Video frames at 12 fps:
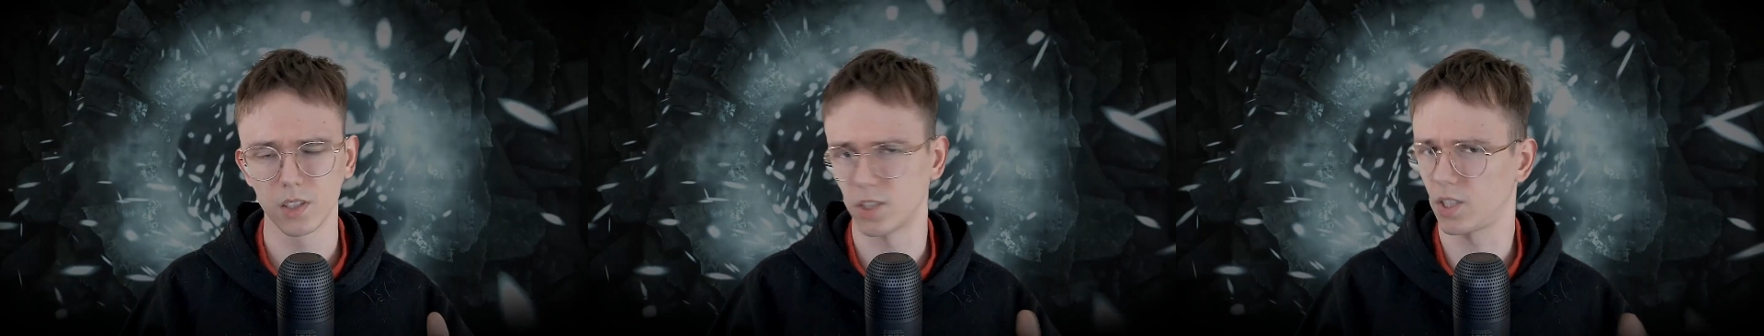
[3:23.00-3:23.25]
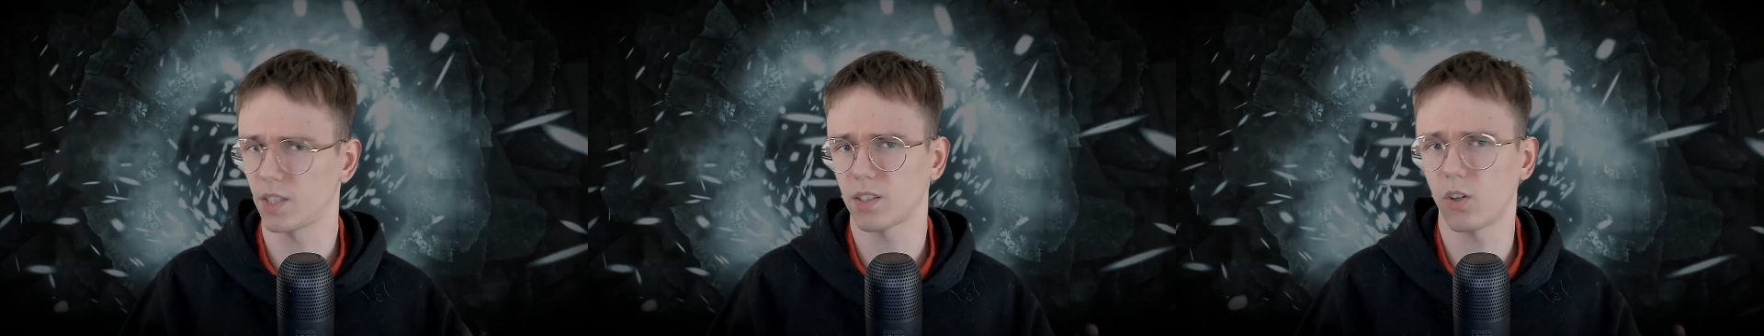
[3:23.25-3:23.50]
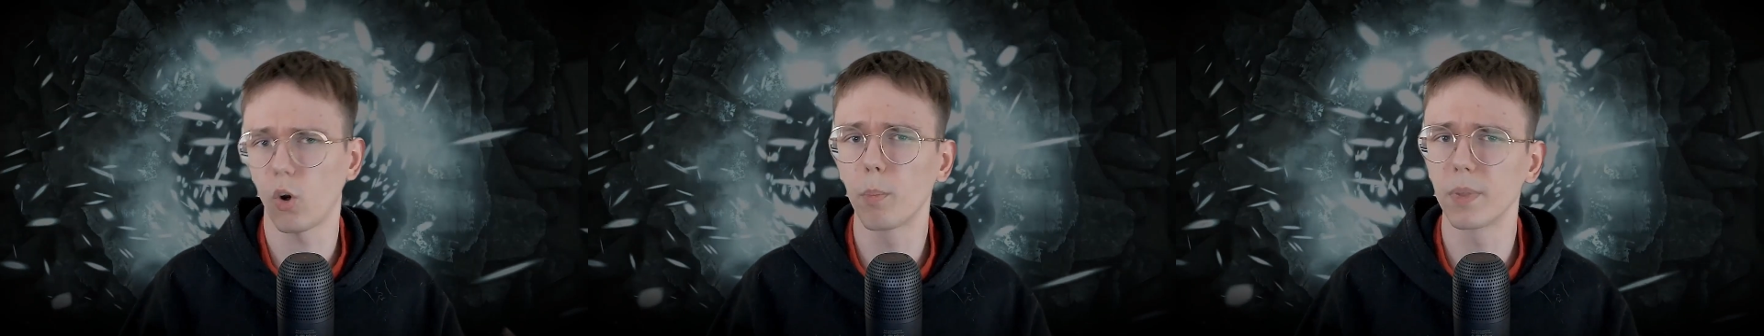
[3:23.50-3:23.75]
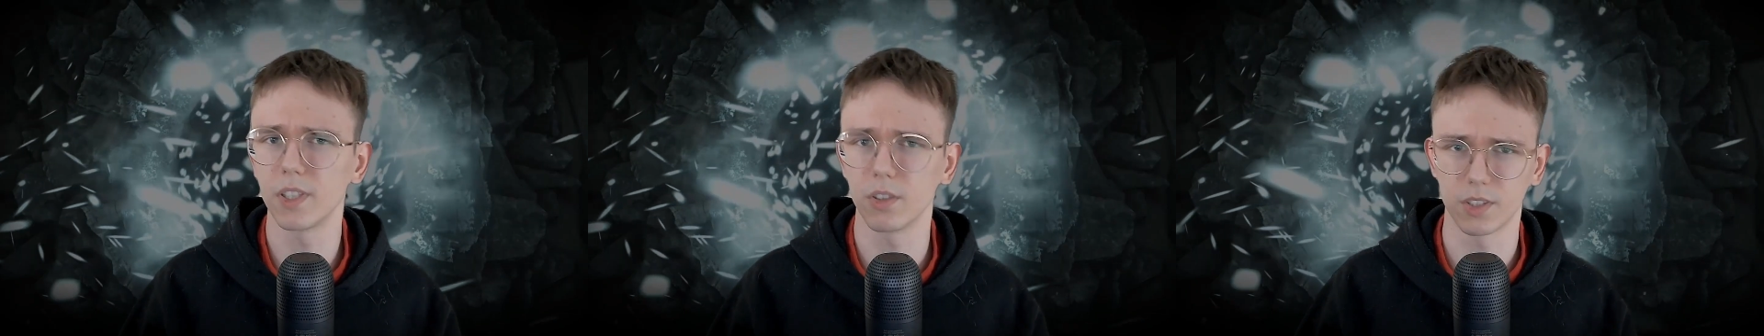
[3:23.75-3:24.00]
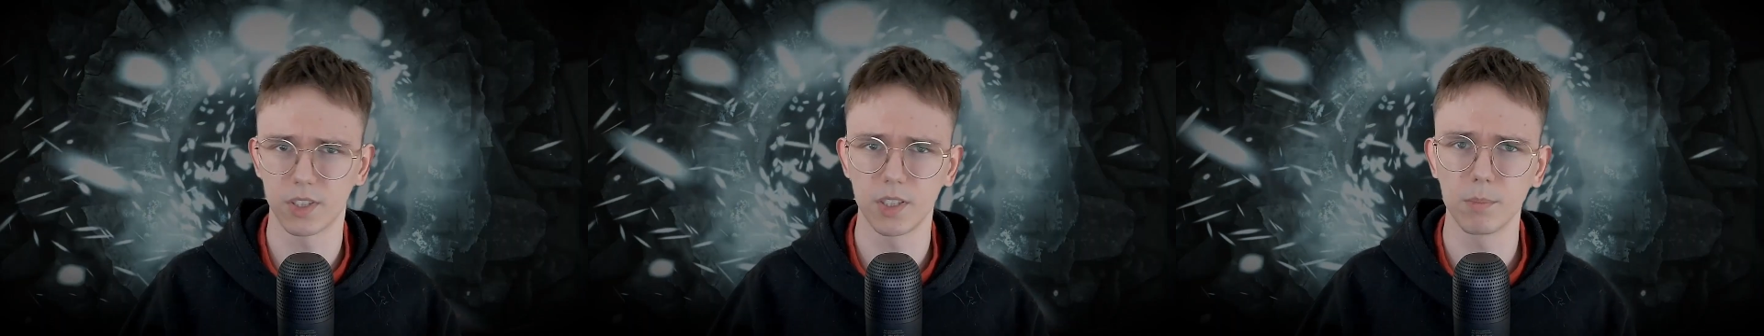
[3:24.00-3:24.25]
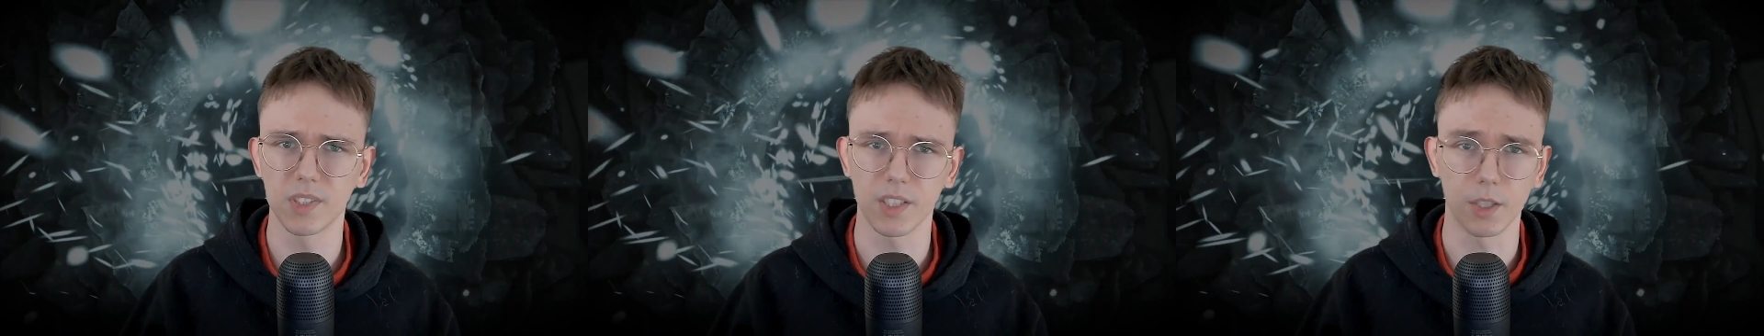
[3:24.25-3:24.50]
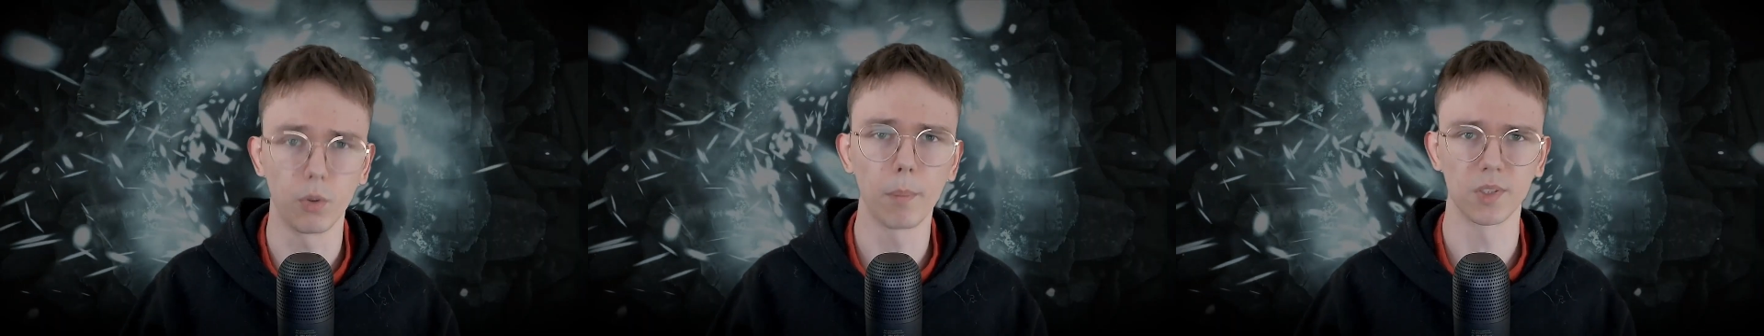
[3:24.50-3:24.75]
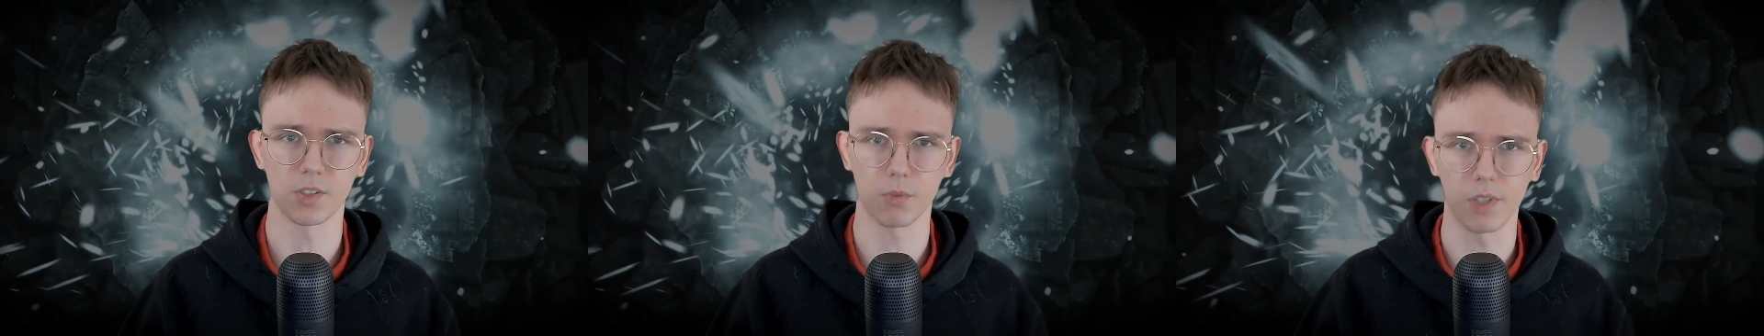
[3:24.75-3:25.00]
Just opening your team's
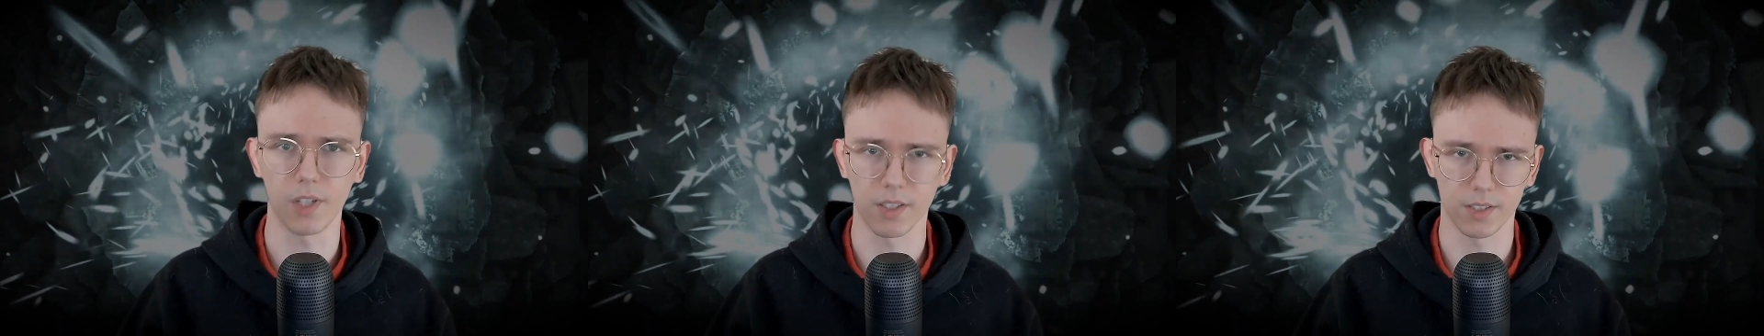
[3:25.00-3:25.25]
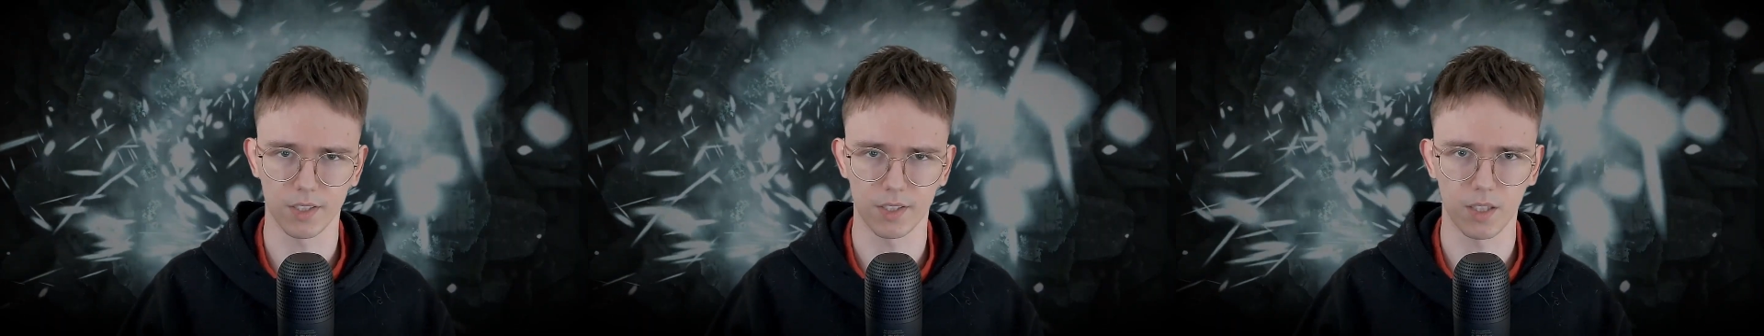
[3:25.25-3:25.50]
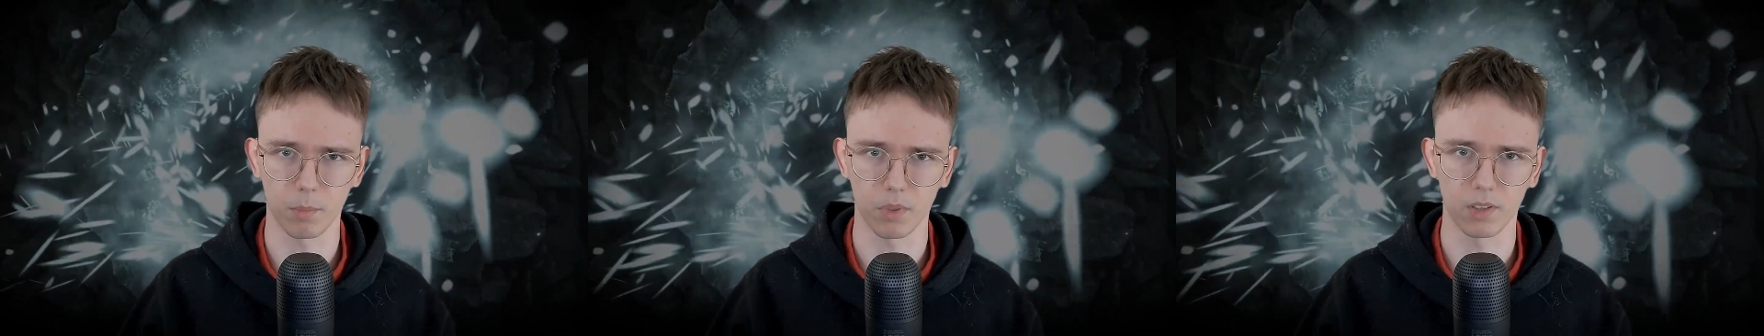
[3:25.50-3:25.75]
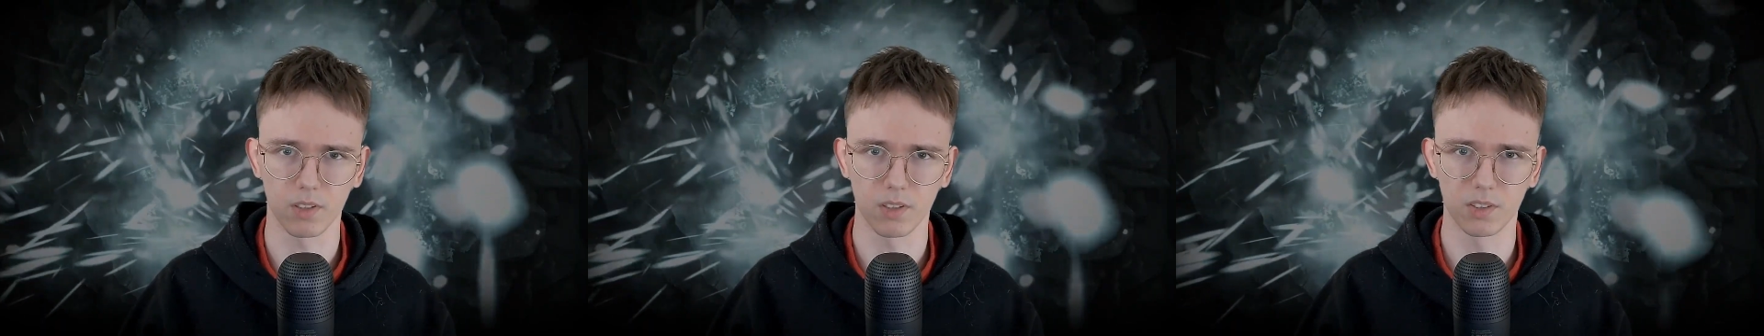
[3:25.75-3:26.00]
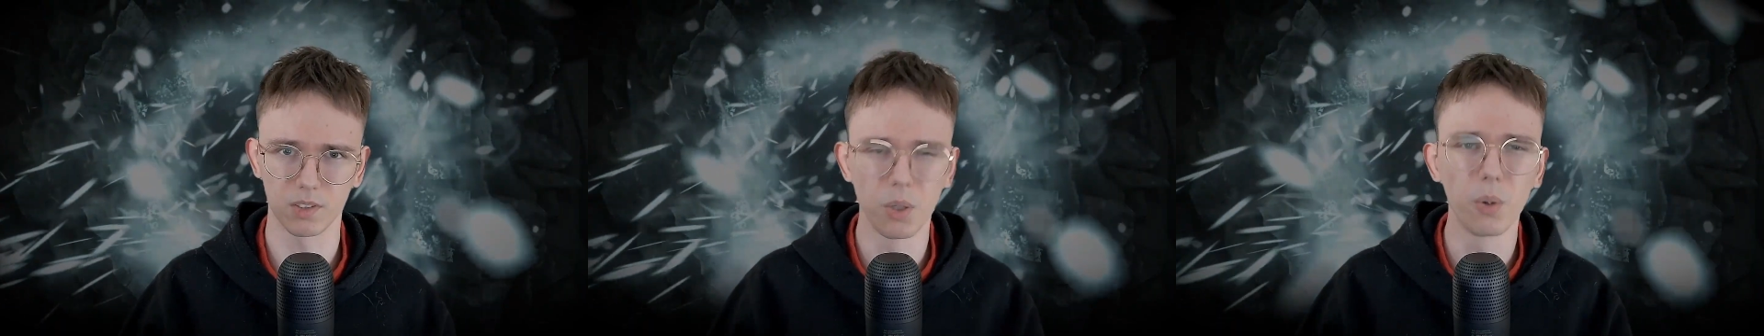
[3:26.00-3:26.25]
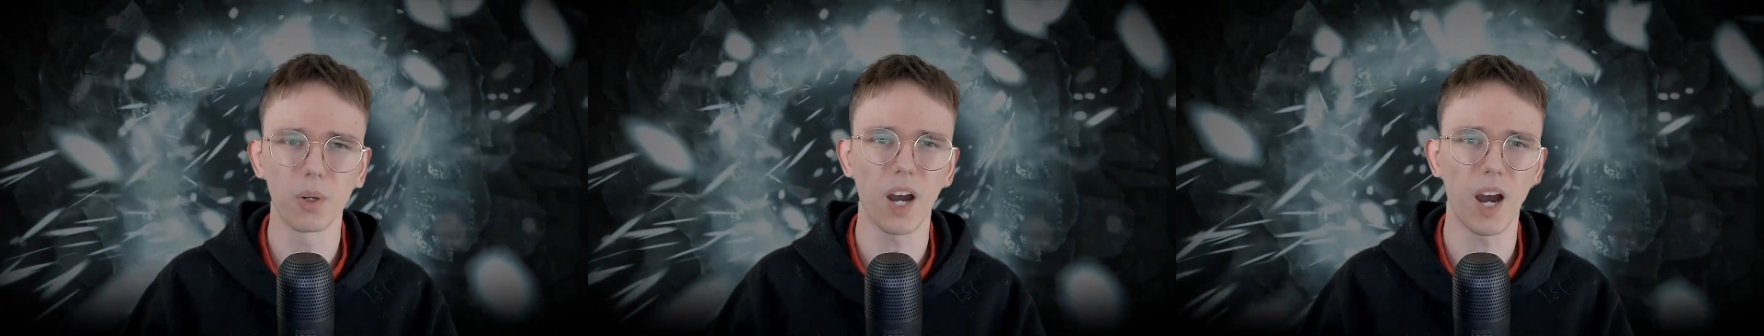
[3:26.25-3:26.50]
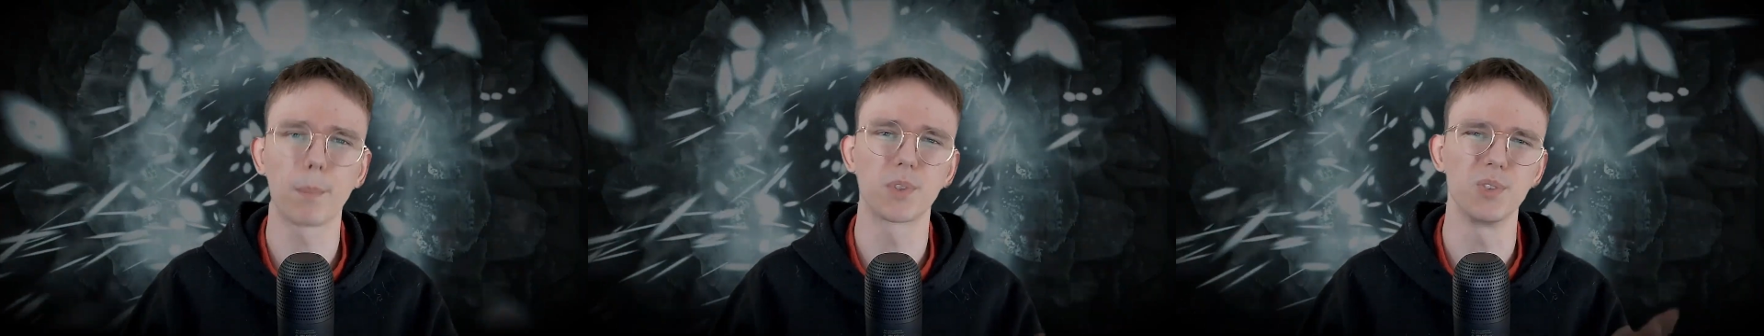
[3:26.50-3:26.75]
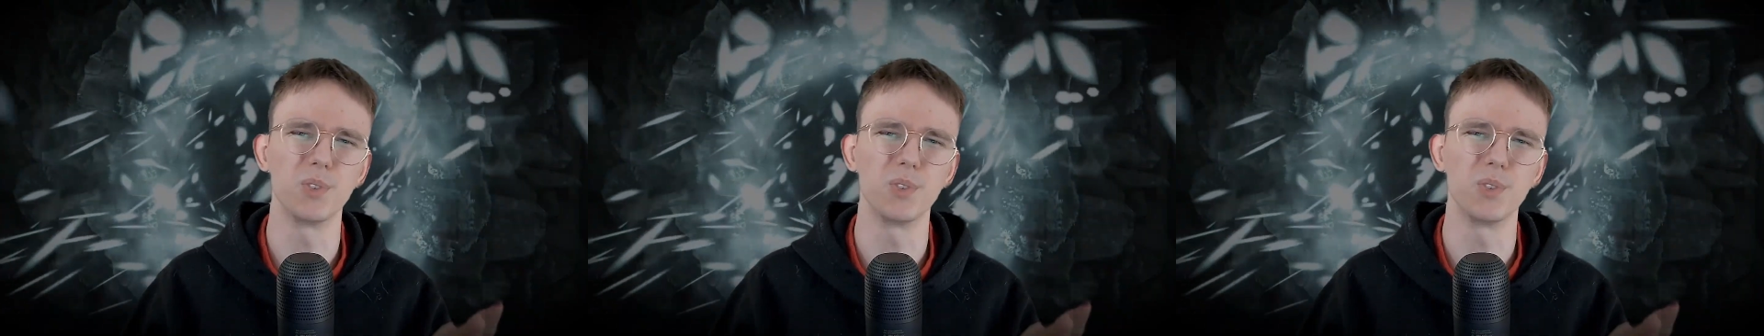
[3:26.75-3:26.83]
equipment screen, as example, took up to